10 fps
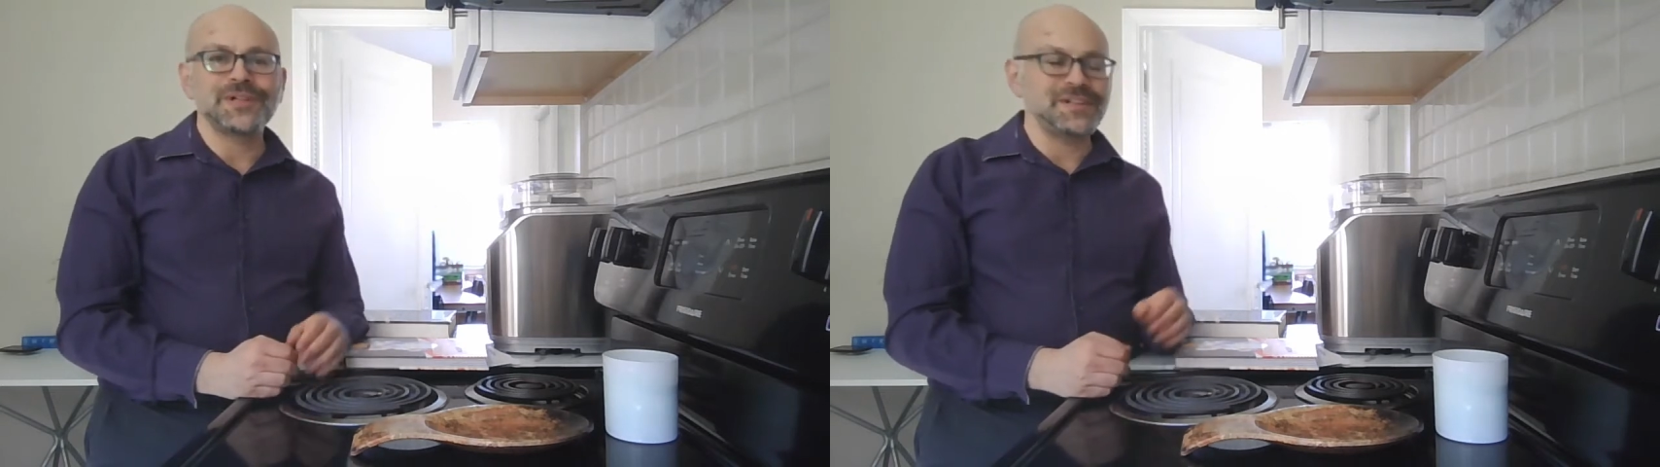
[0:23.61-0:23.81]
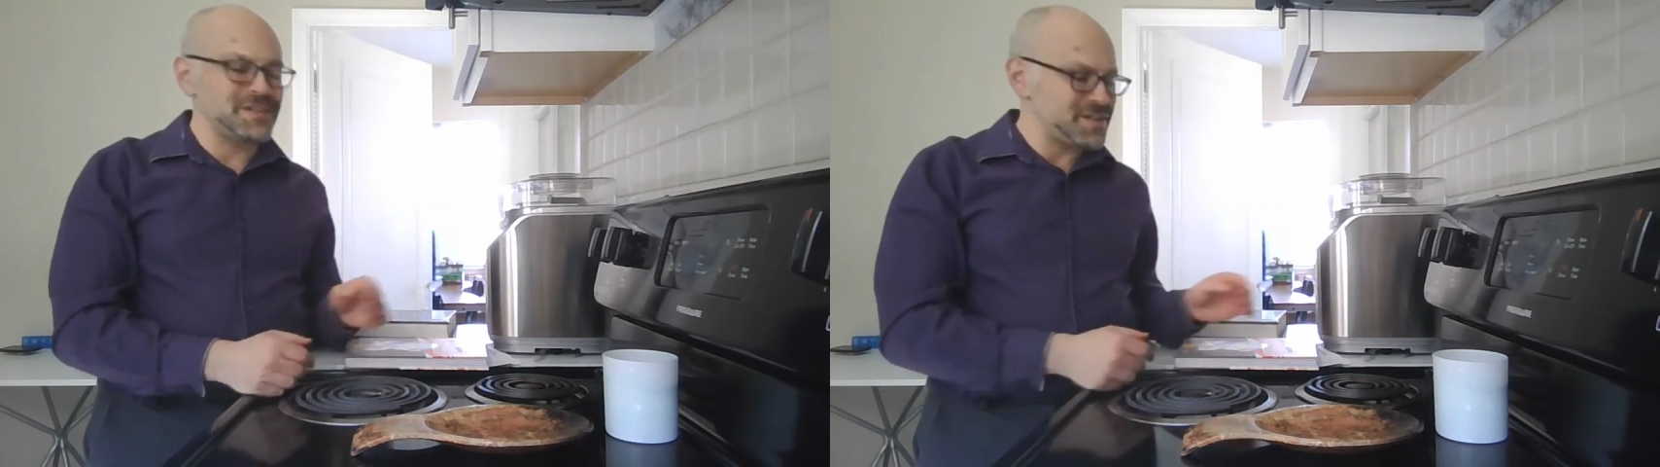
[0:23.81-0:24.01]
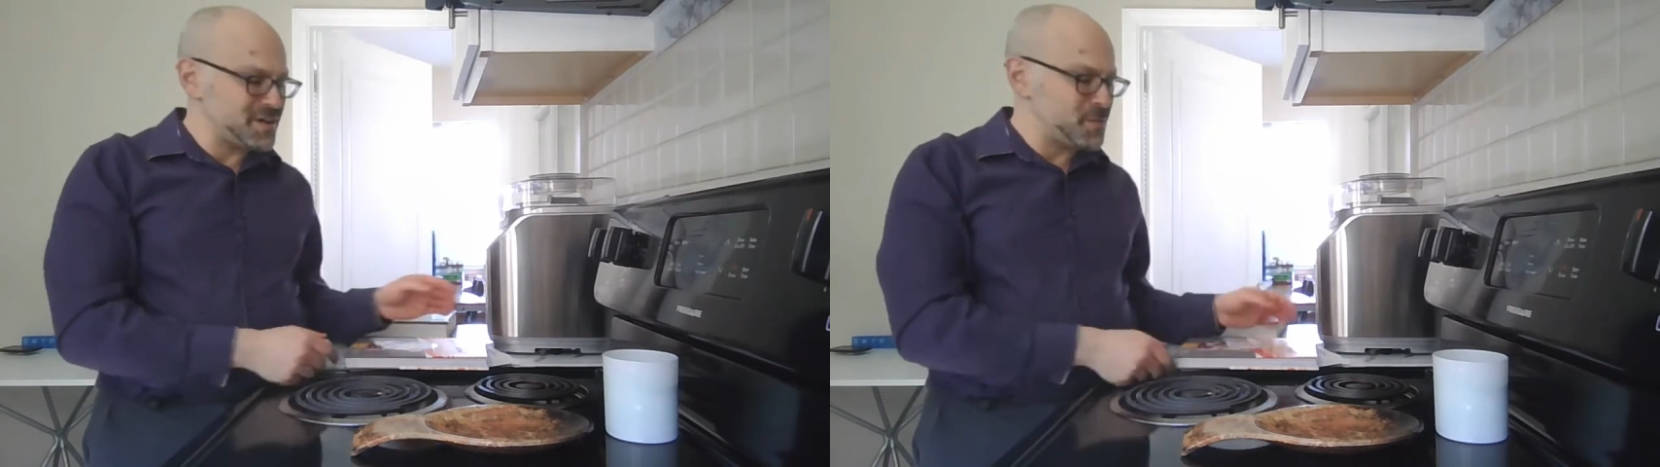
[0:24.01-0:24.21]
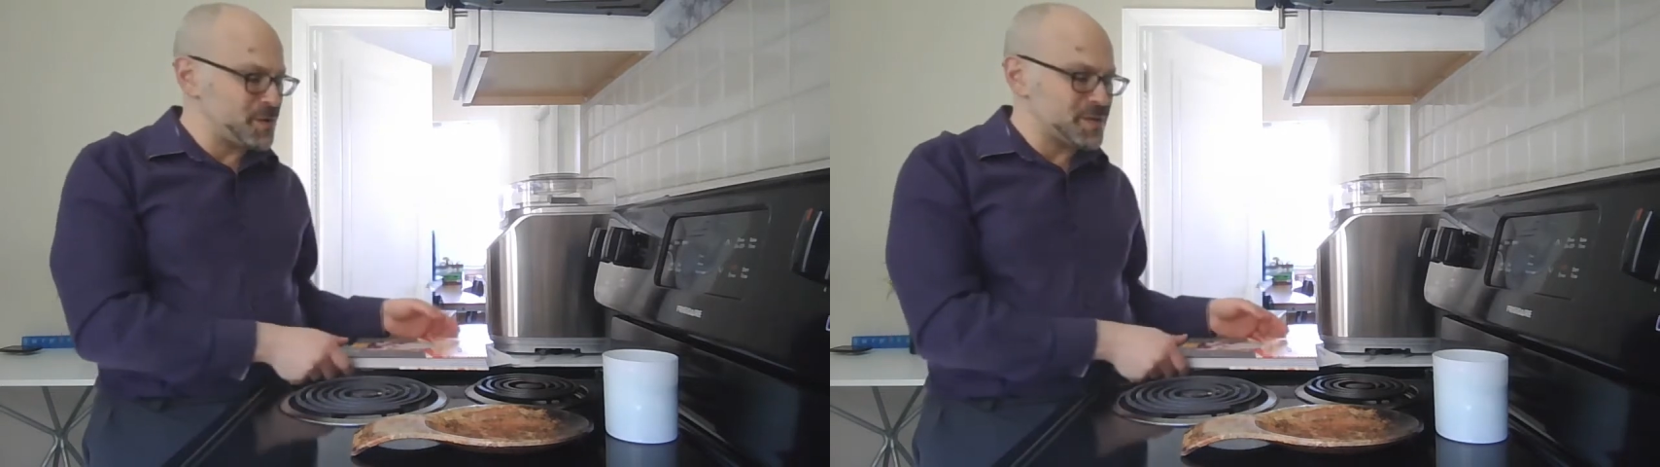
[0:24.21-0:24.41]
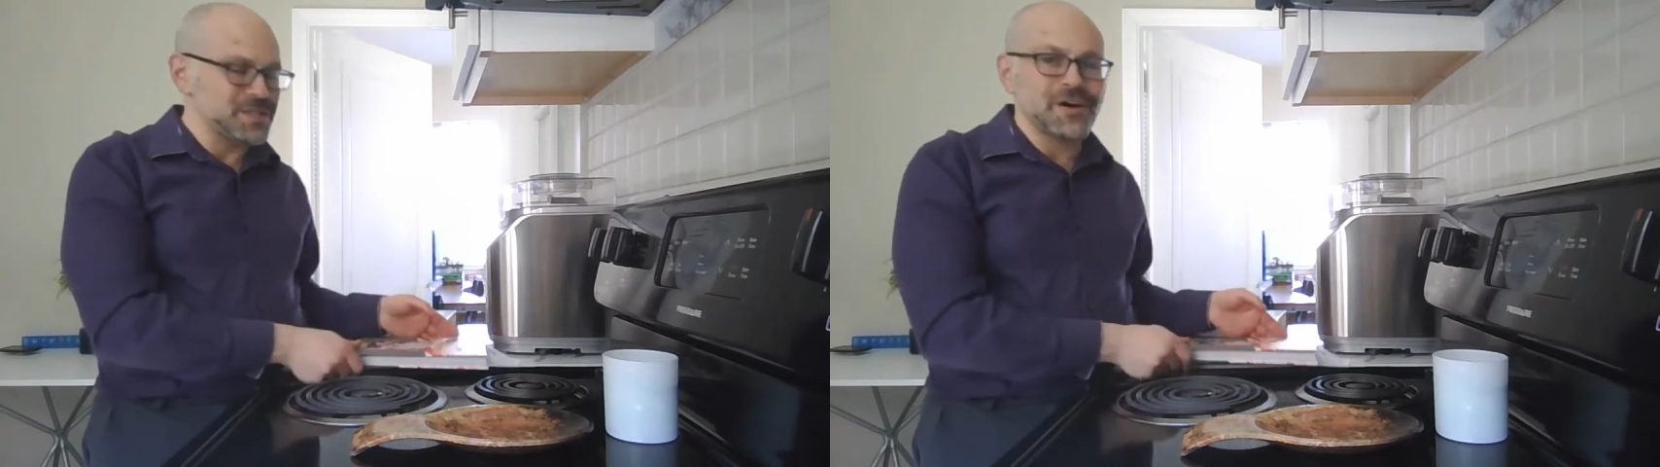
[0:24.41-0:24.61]
And we
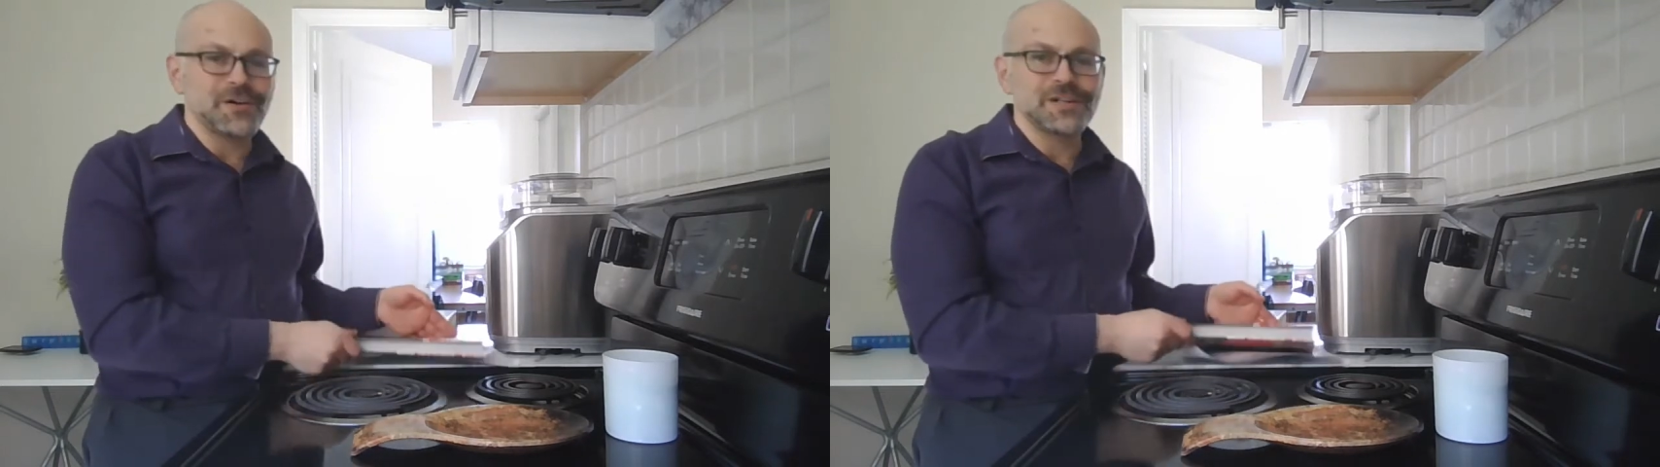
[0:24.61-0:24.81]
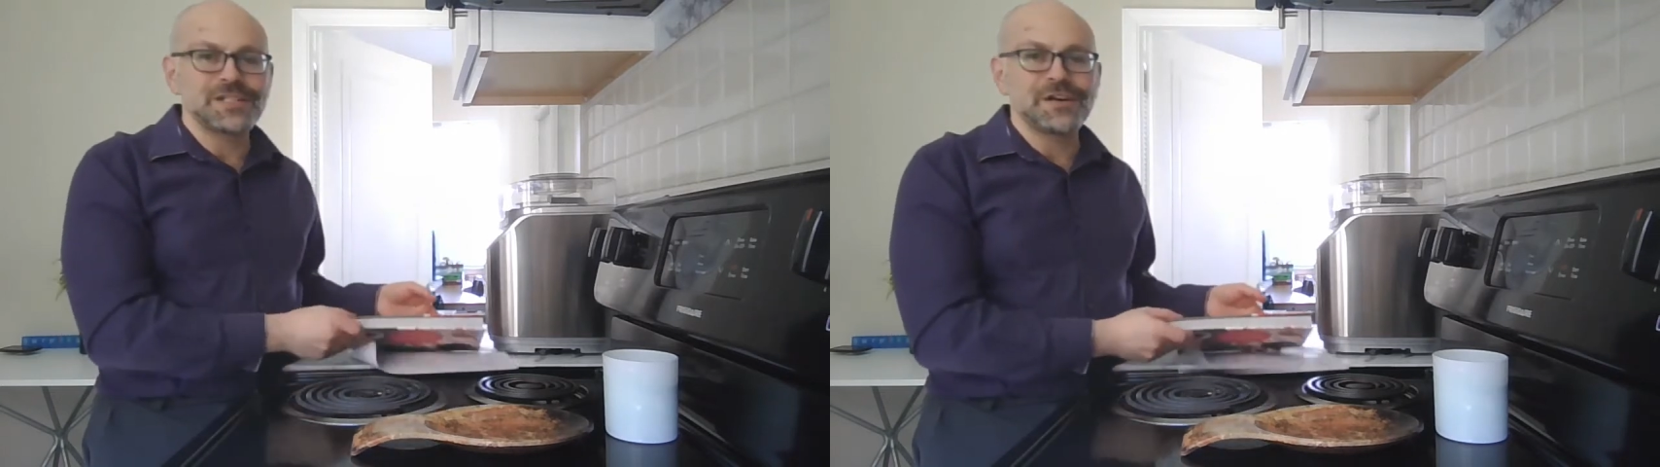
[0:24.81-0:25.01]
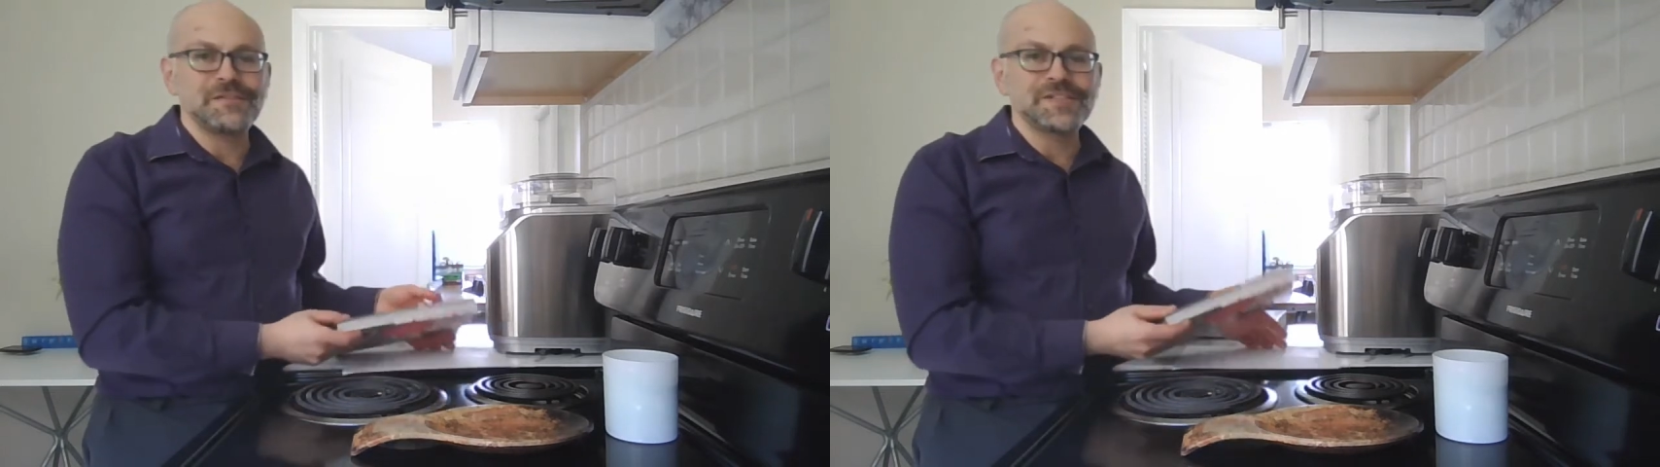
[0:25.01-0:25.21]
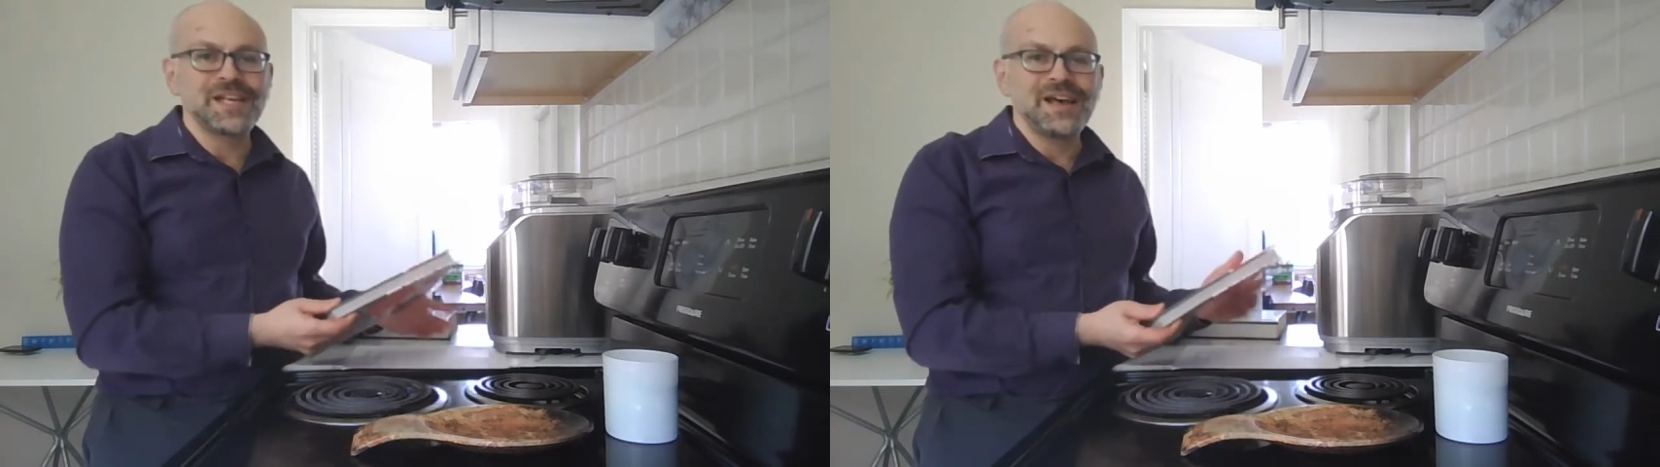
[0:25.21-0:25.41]
also got ourselves